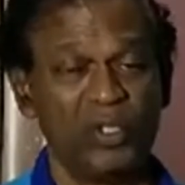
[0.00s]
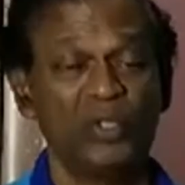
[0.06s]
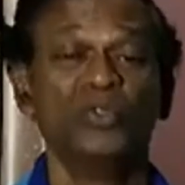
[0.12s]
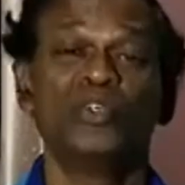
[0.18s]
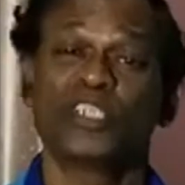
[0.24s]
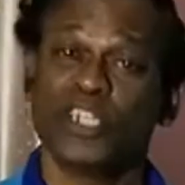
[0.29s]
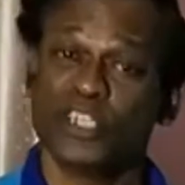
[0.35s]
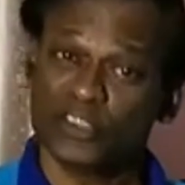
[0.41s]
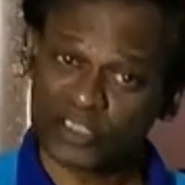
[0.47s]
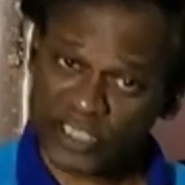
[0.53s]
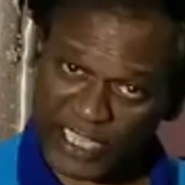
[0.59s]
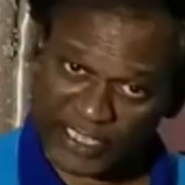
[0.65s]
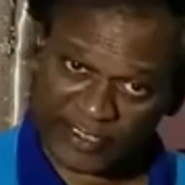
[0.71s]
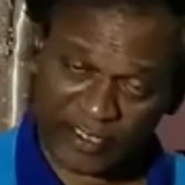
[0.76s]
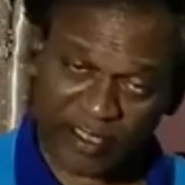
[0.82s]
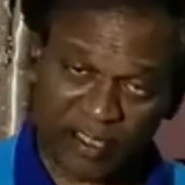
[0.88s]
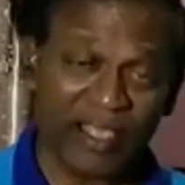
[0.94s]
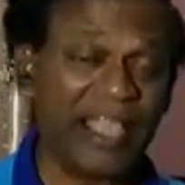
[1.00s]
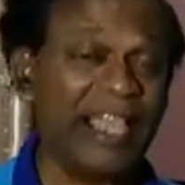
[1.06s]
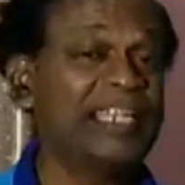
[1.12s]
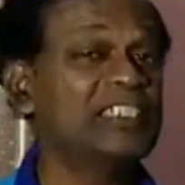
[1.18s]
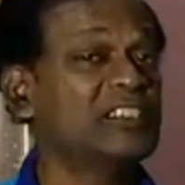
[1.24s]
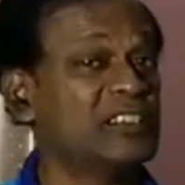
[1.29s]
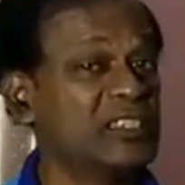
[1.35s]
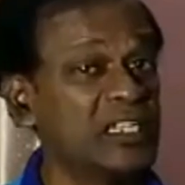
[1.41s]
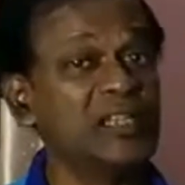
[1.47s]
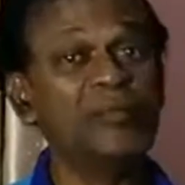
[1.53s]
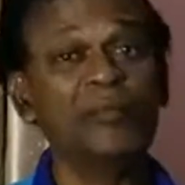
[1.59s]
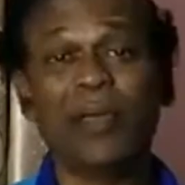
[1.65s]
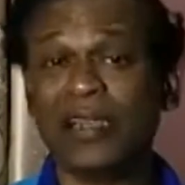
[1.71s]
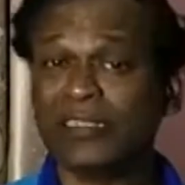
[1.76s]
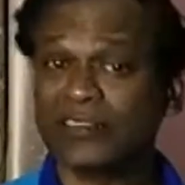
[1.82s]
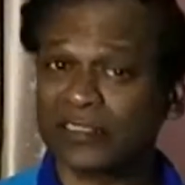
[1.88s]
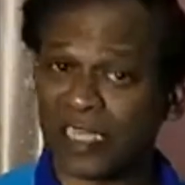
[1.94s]
You can stay here and still
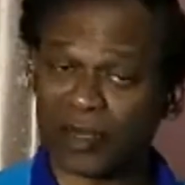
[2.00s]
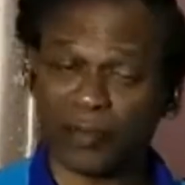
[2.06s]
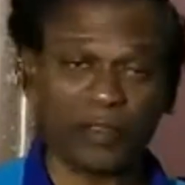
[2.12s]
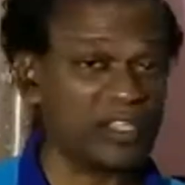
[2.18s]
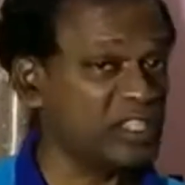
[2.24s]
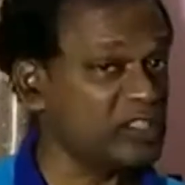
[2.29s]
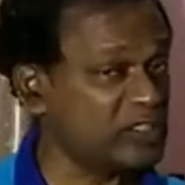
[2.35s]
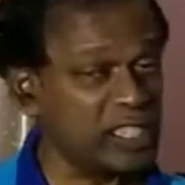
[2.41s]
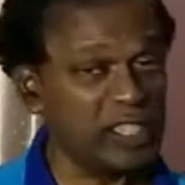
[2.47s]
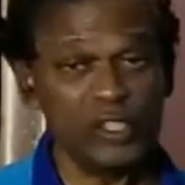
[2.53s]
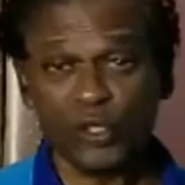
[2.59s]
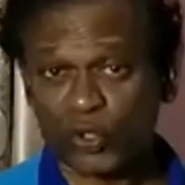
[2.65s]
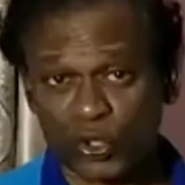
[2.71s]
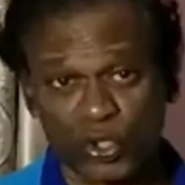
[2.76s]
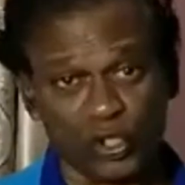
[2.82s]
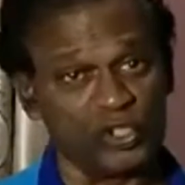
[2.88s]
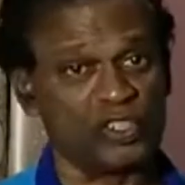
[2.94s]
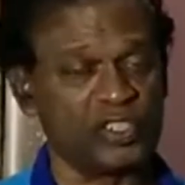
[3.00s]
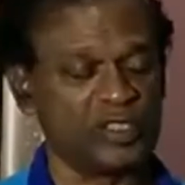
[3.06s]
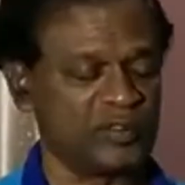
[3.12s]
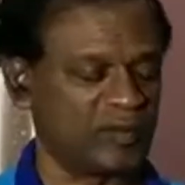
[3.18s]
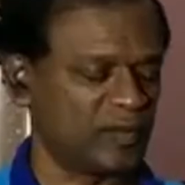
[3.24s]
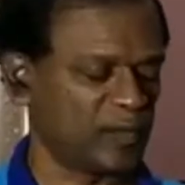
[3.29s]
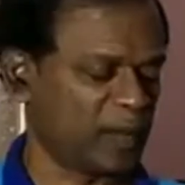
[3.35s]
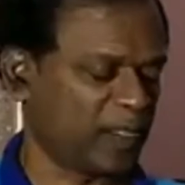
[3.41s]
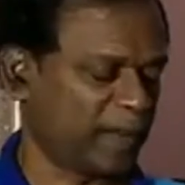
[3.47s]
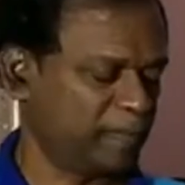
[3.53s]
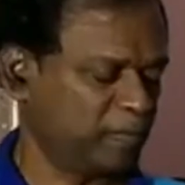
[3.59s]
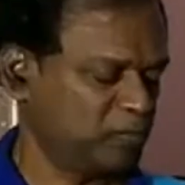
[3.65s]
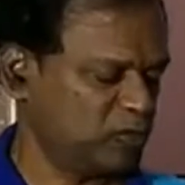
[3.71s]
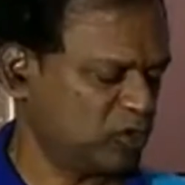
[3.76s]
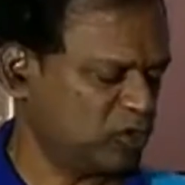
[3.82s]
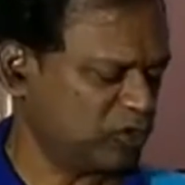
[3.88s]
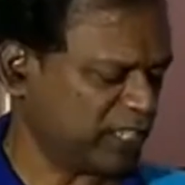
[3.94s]
balance karma. You can still do good.
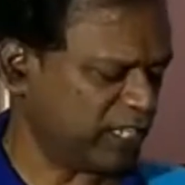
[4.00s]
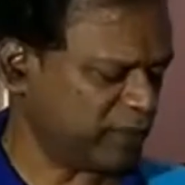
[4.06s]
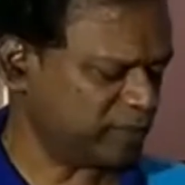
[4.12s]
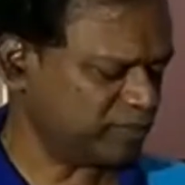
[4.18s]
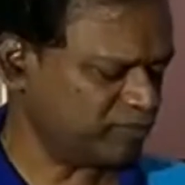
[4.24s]
Okay?